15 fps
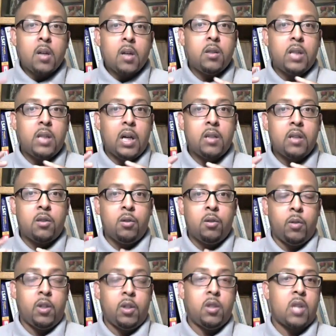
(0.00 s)
does you
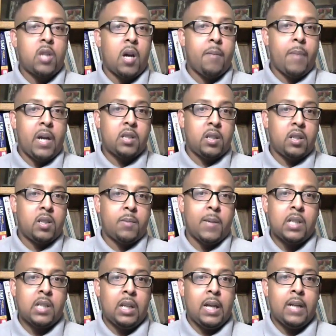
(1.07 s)
and your shop actually
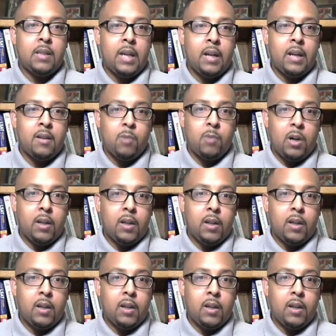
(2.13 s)
specialize that as well?